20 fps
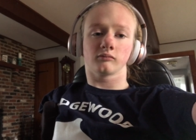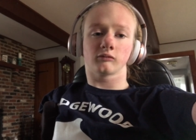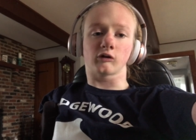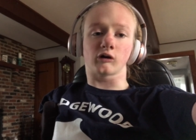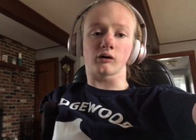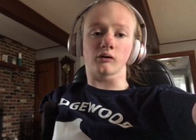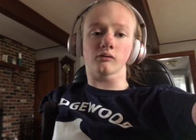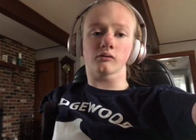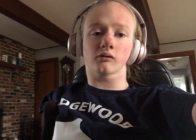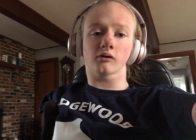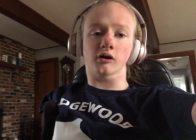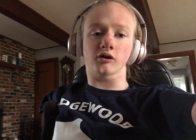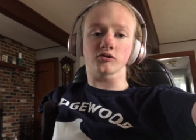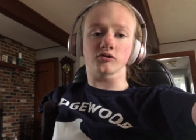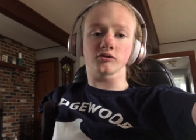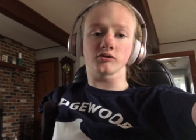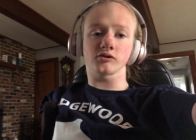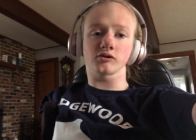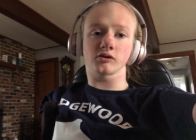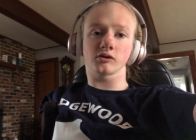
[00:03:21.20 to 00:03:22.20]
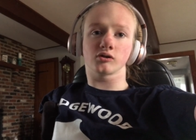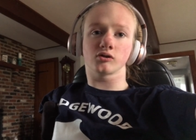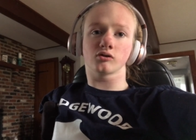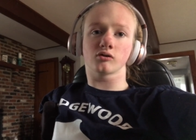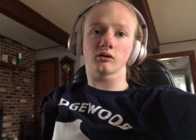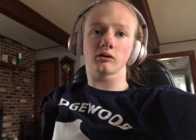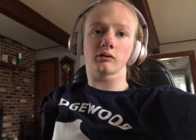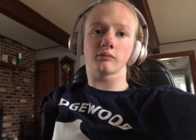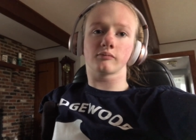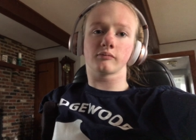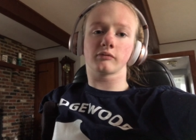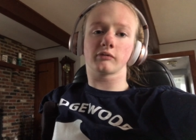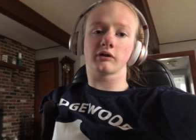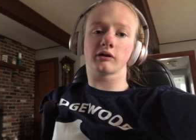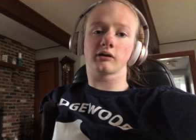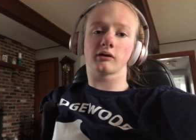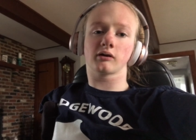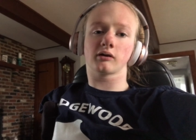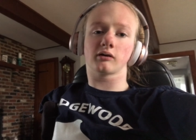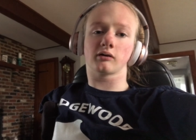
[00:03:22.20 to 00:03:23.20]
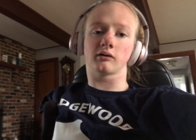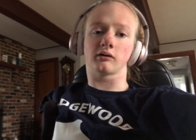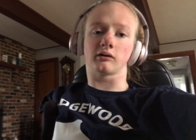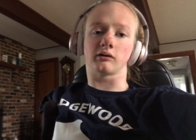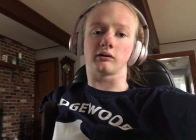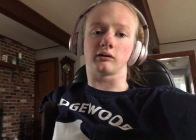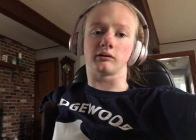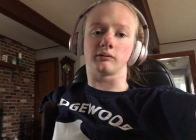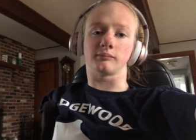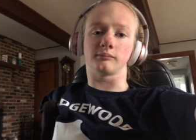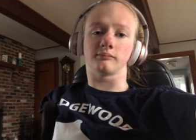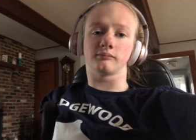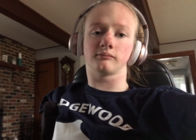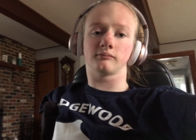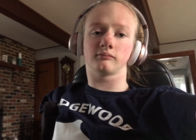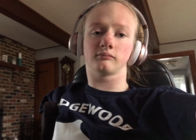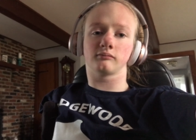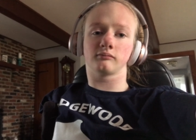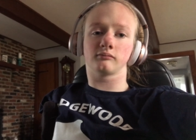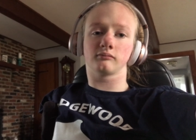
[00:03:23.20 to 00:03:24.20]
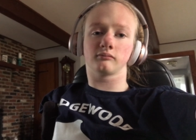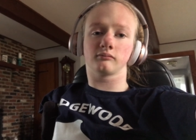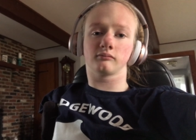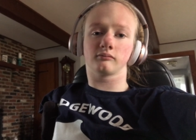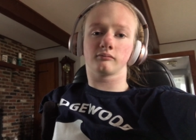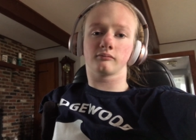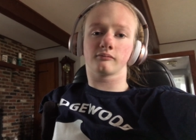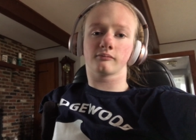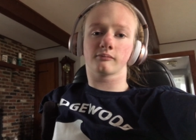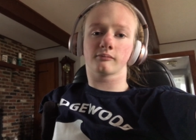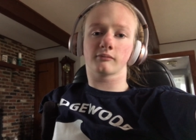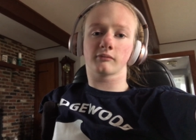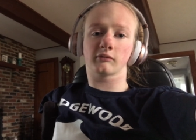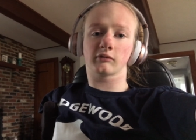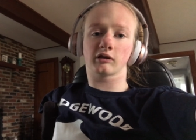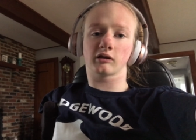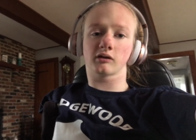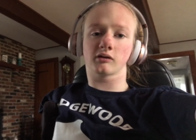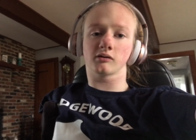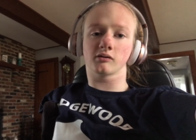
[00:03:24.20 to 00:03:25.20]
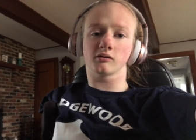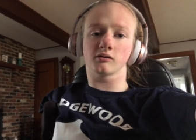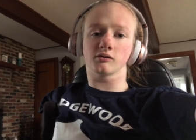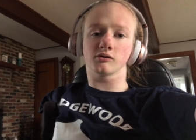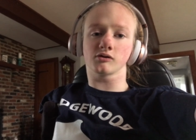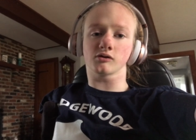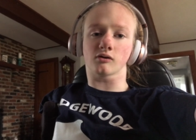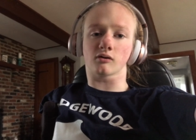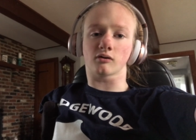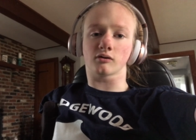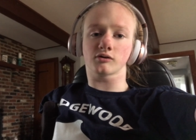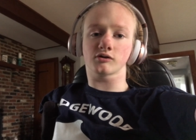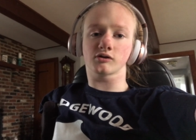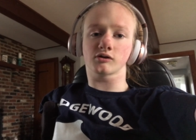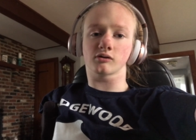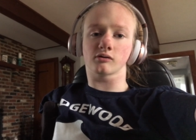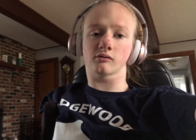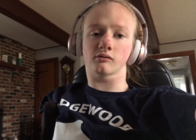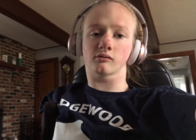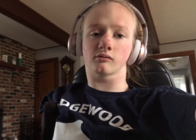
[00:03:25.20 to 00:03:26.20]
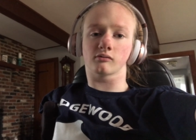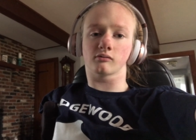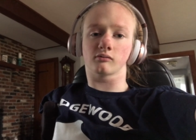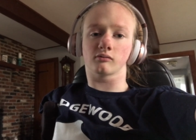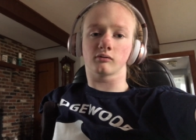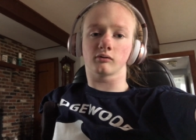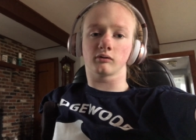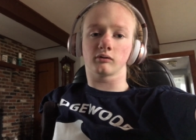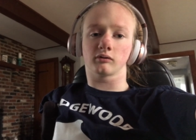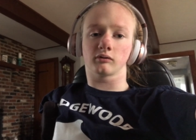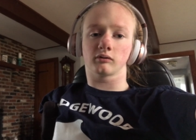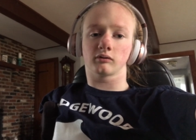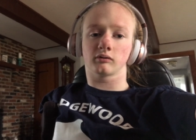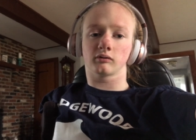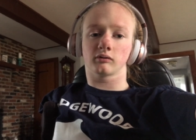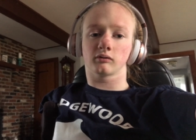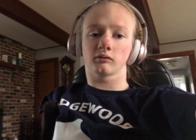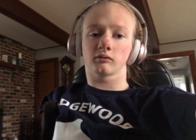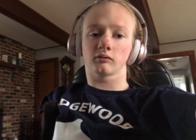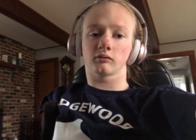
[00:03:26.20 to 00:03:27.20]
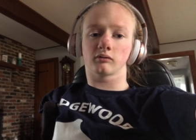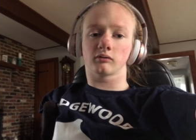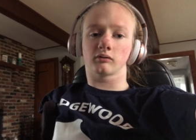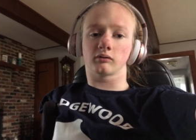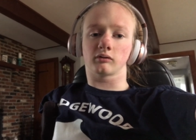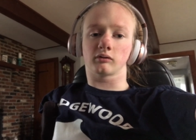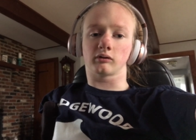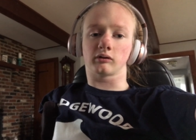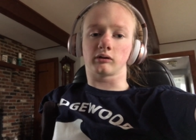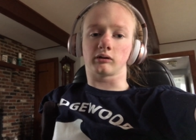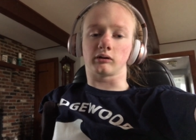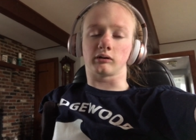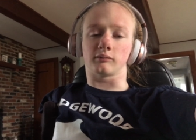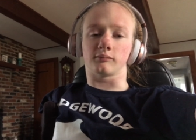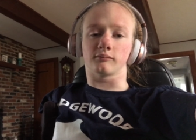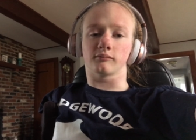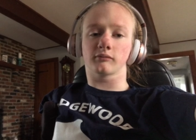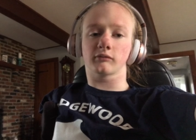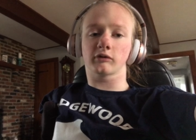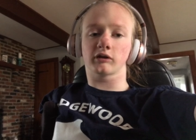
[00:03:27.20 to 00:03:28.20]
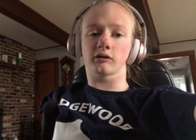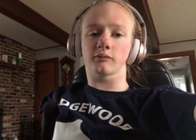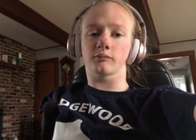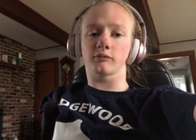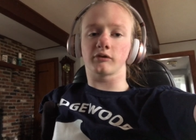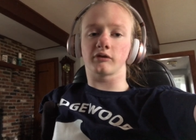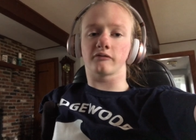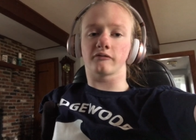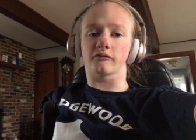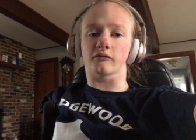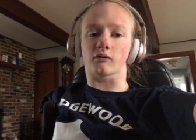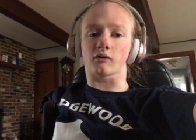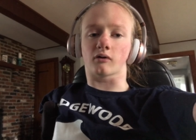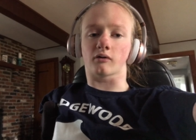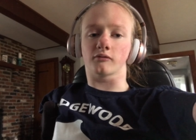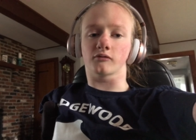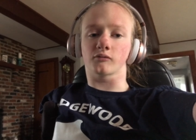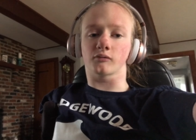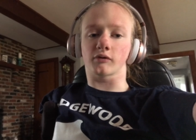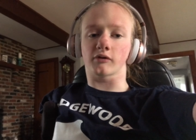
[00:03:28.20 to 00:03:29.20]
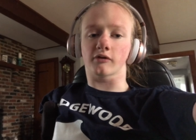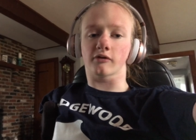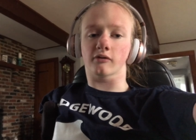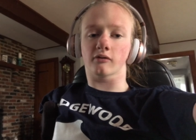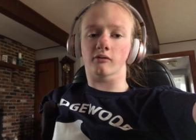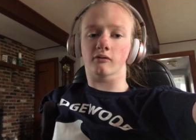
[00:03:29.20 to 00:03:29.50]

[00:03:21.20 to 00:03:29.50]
Caudal regression syndrome um, is also um, can be involved with